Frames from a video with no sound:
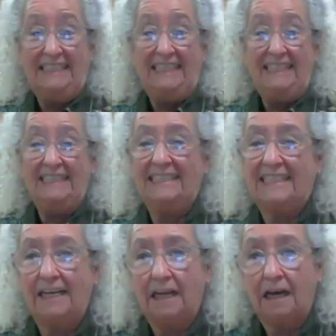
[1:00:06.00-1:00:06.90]
And then they
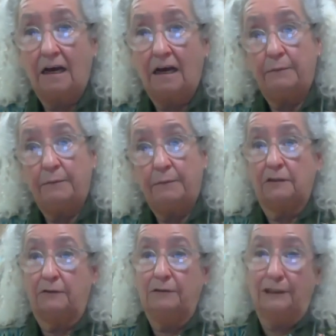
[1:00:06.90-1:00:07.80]
said, uh, the
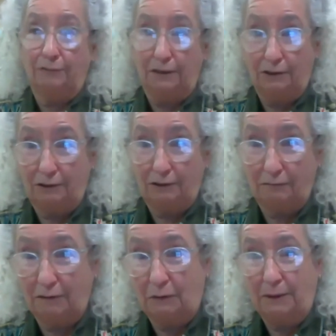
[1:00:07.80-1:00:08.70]
book is only
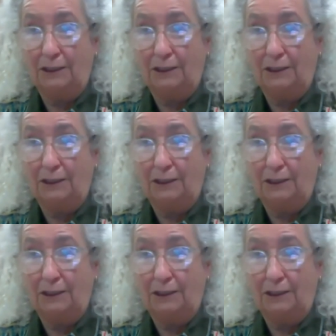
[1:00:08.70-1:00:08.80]
350